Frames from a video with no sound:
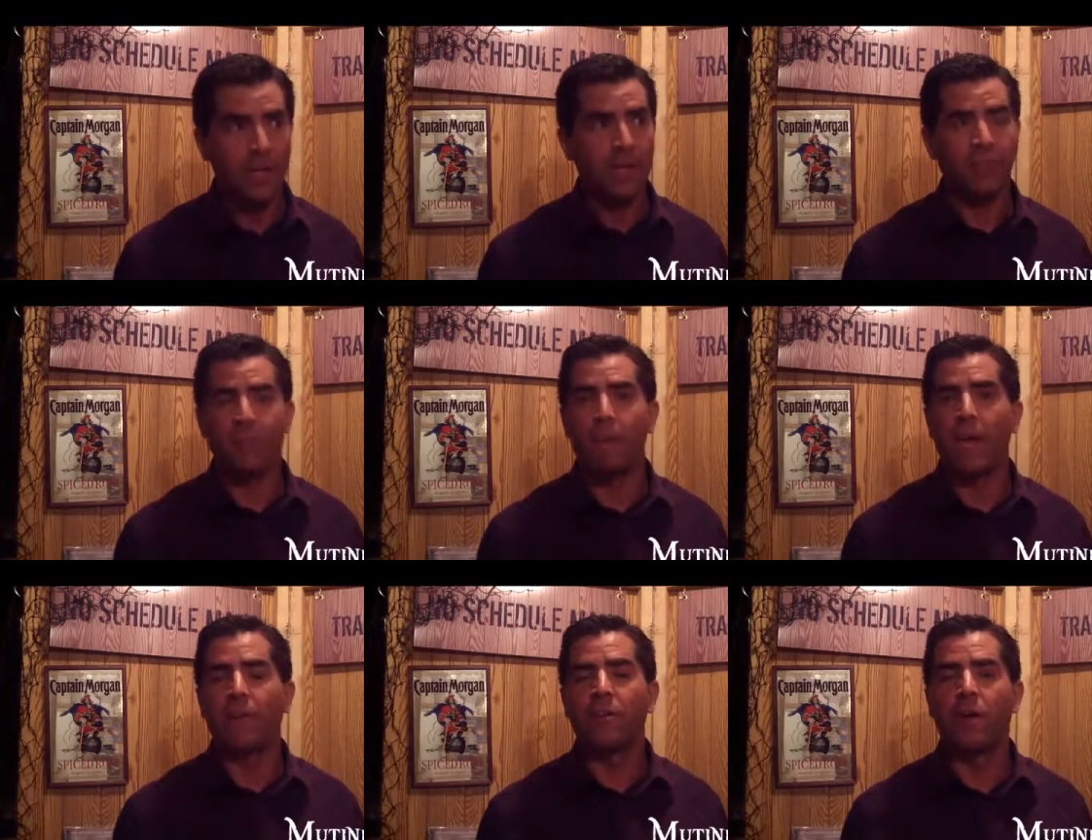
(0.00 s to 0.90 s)
It's a
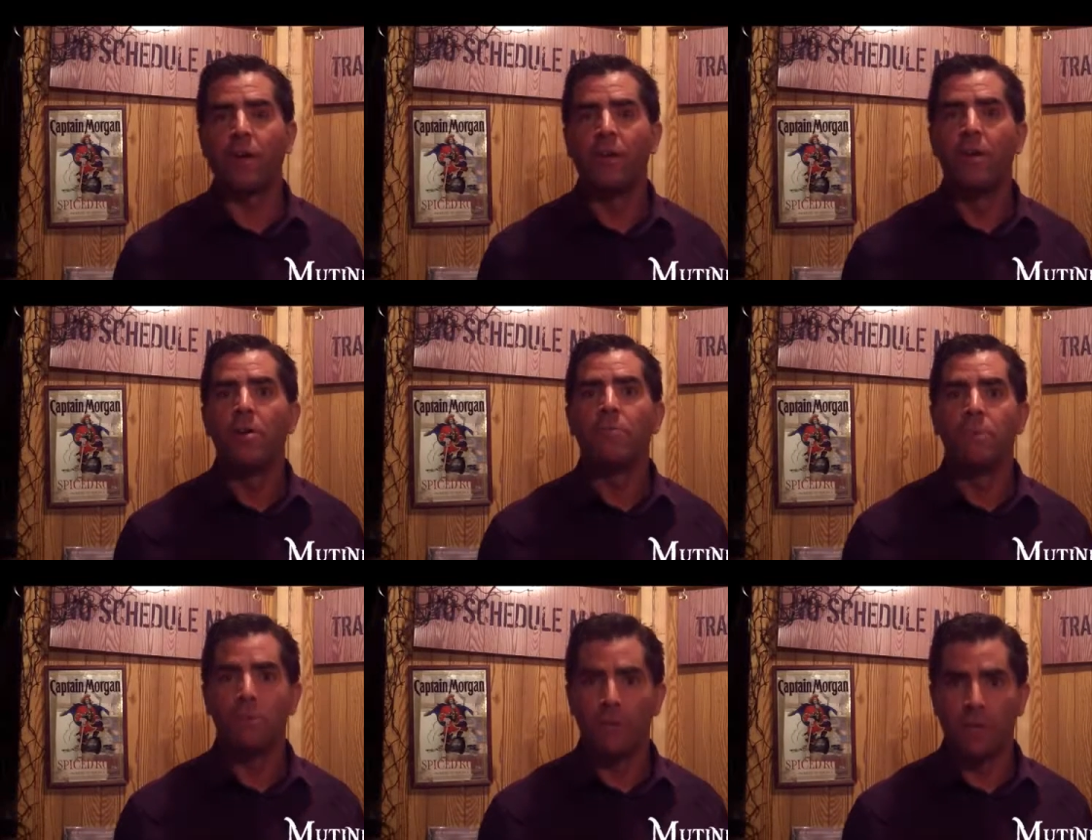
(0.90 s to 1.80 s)
band called
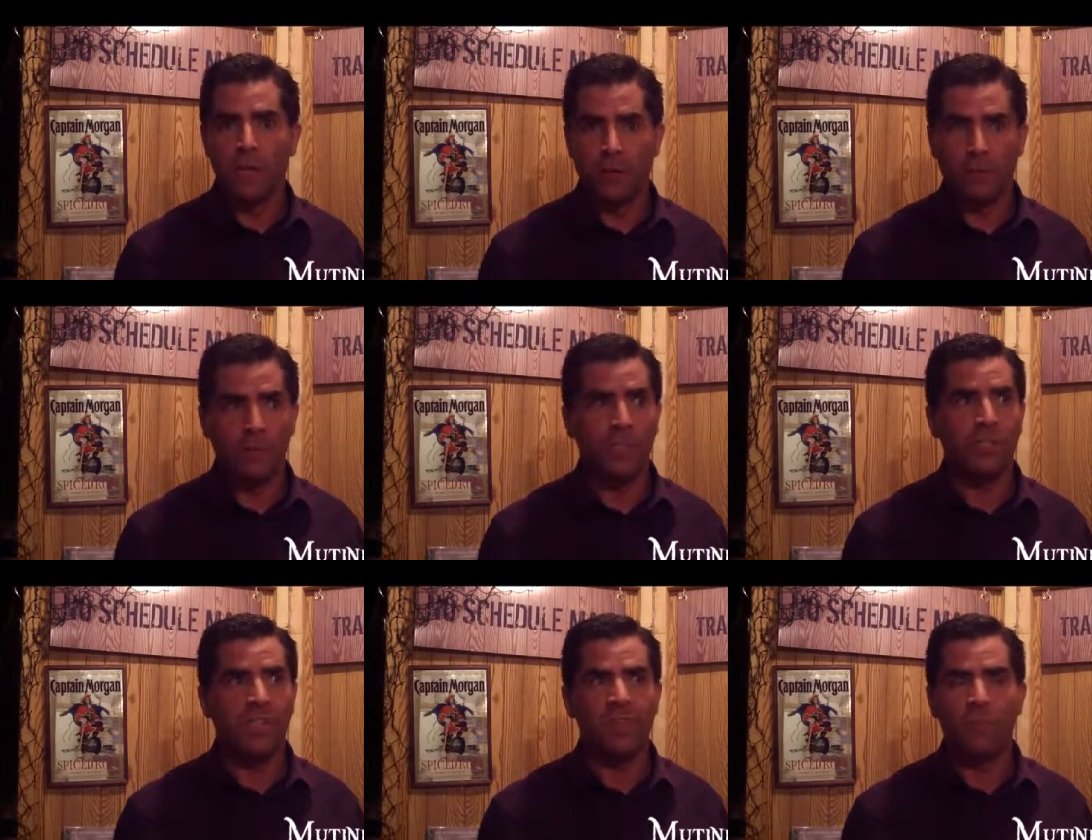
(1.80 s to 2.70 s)
Mutineer, which
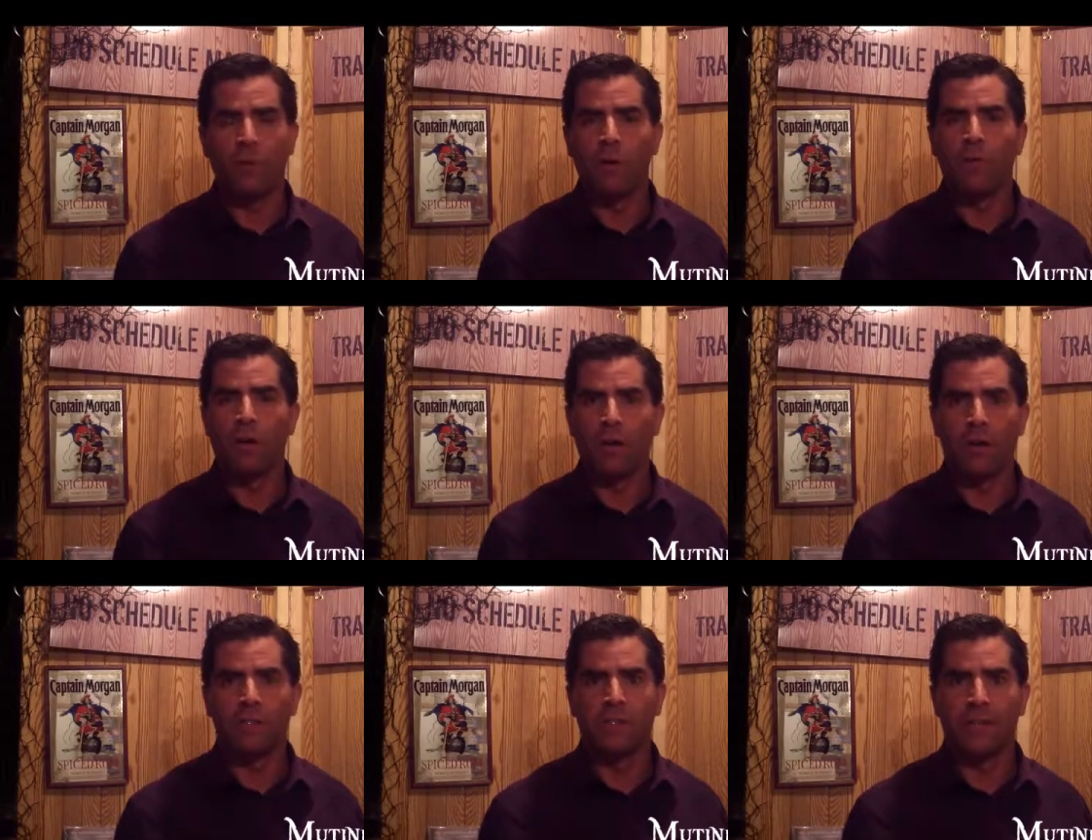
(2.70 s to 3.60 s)
is even more of a
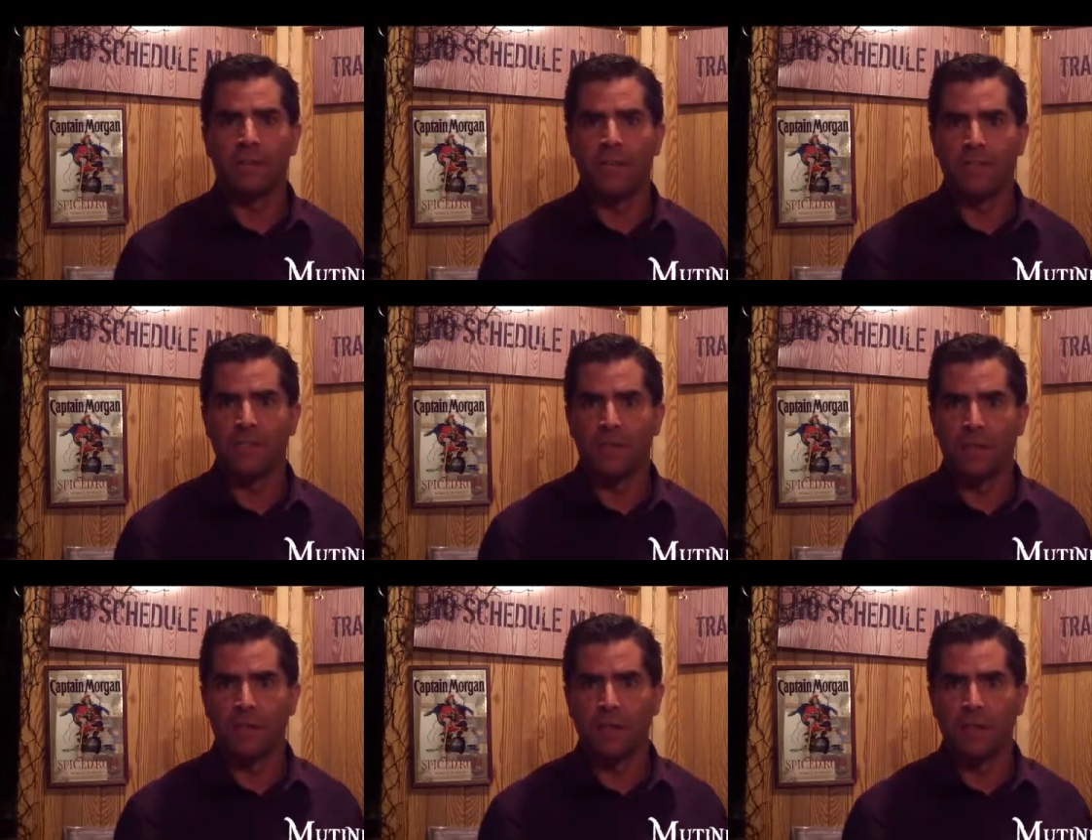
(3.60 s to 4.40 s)
concept necessarily